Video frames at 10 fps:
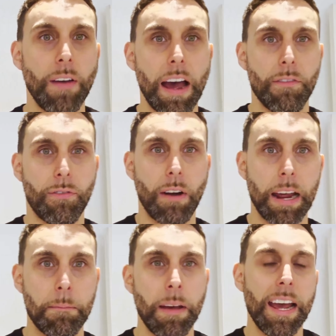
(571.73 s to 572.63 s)
out of
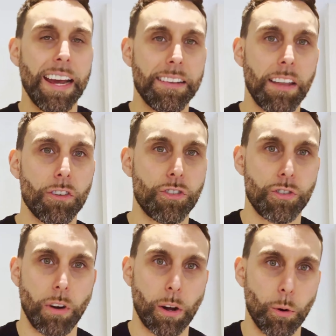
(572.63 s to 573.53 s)
frame, it does
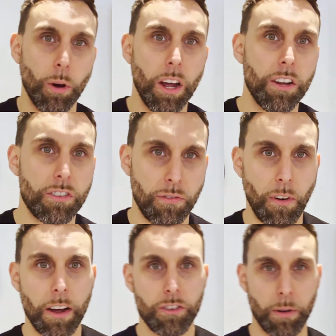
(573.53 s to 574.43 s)
struggle to
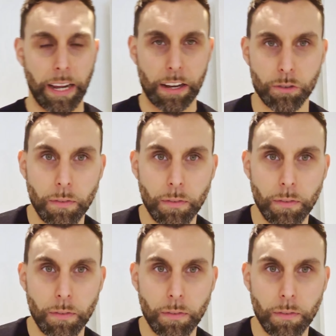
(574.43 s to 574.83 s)
find you again.